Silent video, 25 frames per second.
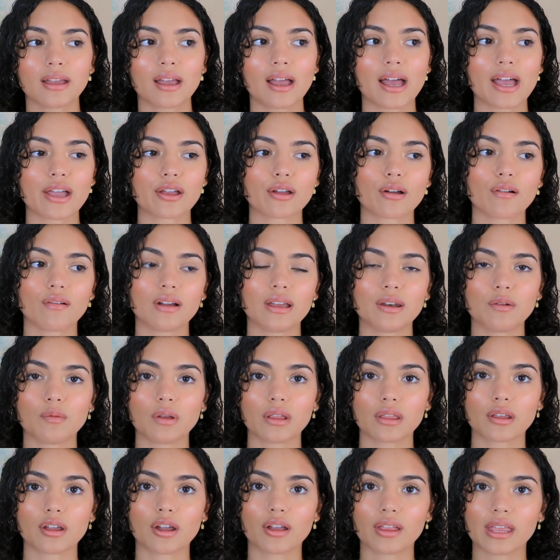I go in
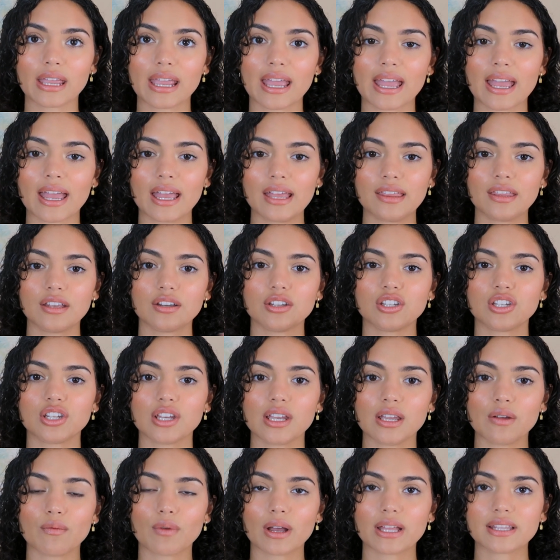with curly hair and then
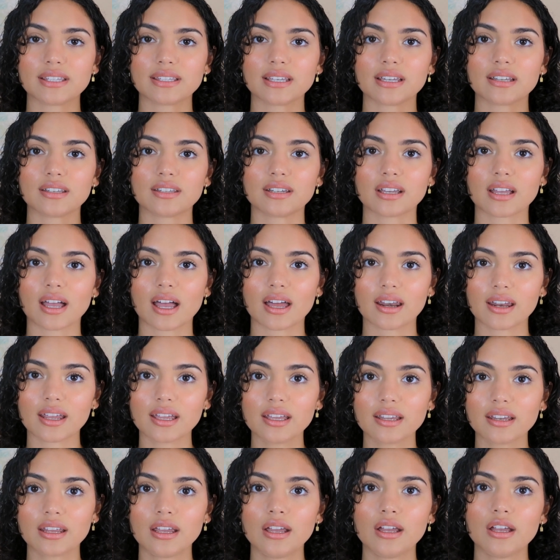she wets it to cut
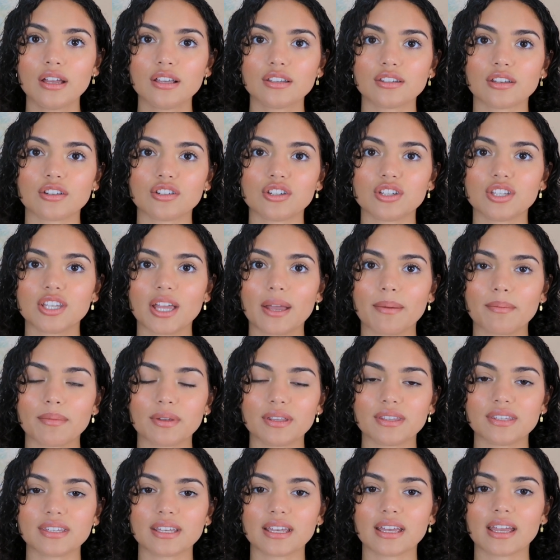it, so she
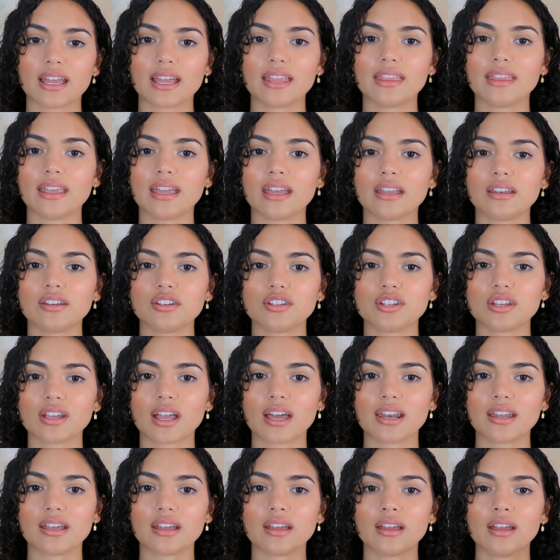dampens it, and then she
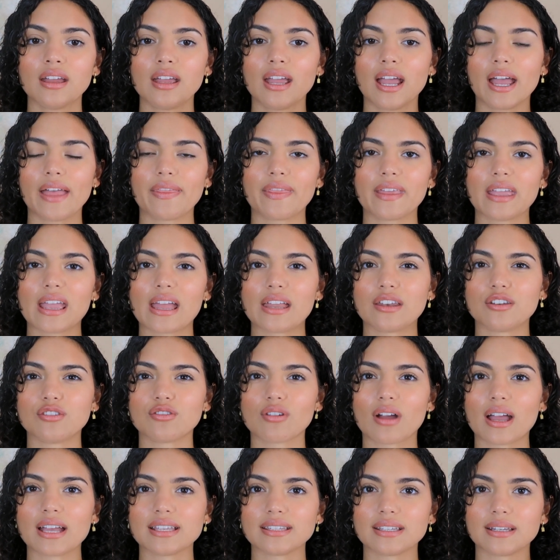kind of at the end
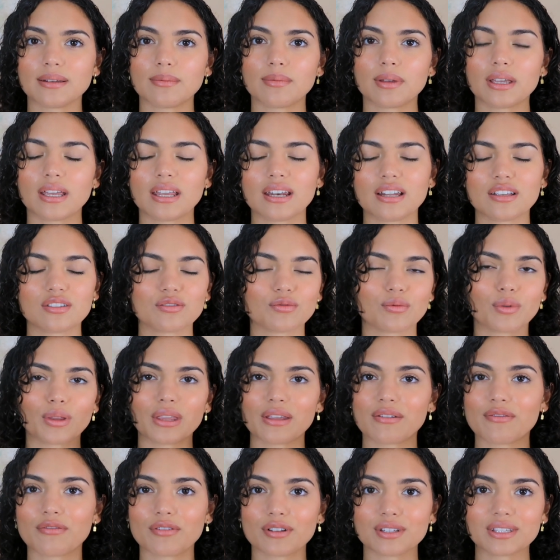dries it a bit, and it's
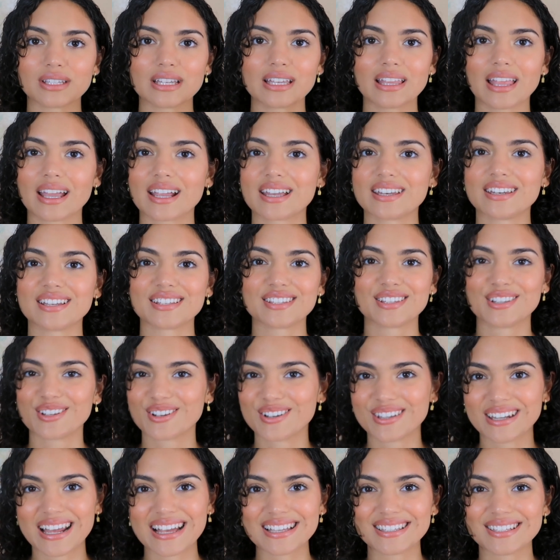really frizzy, like it doesn't
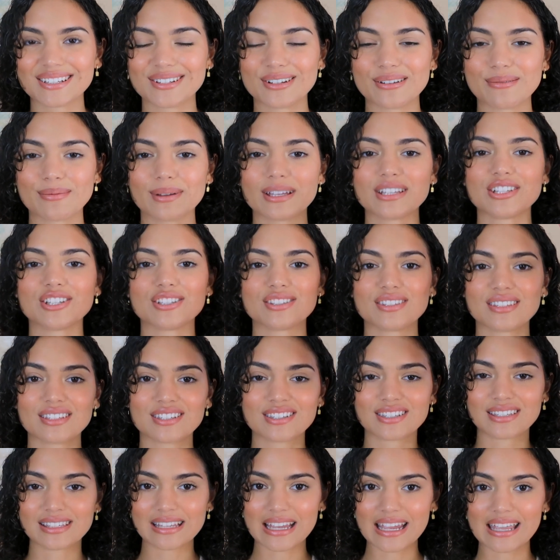look nice at all, but just to
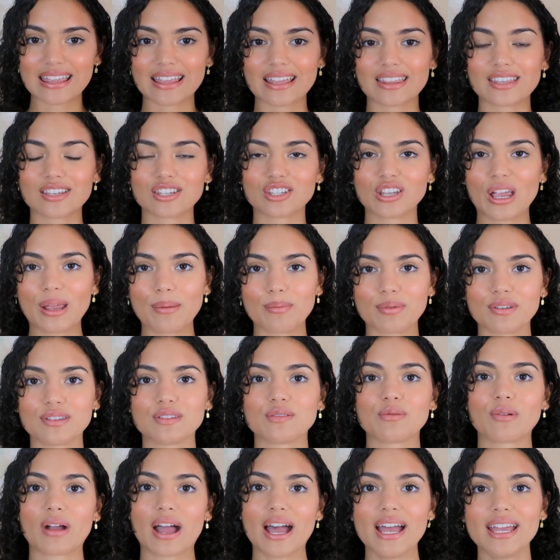see that the shape
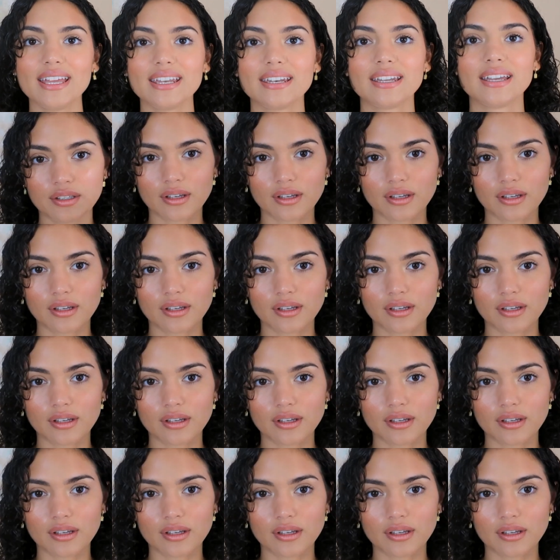is right.